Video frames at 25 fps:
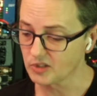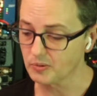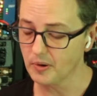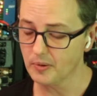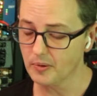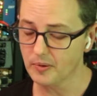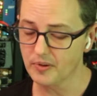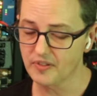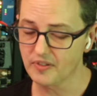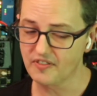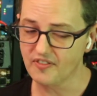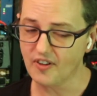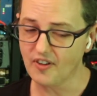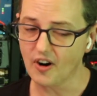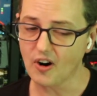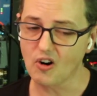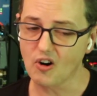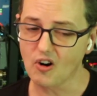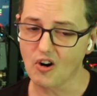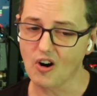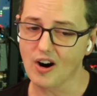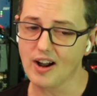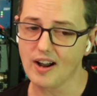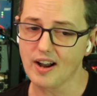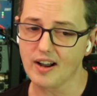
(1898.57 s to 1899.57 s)
but with Far
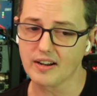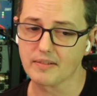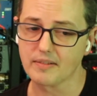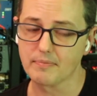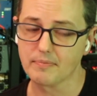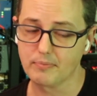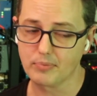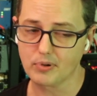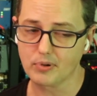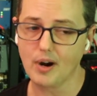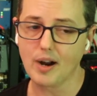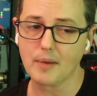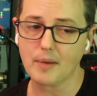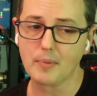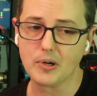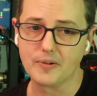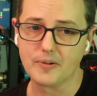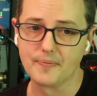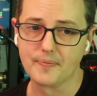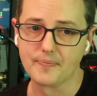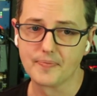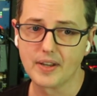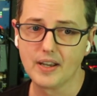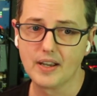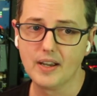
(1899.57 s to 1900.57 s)
Cry
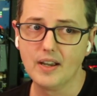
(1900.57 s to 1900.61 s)
Primal,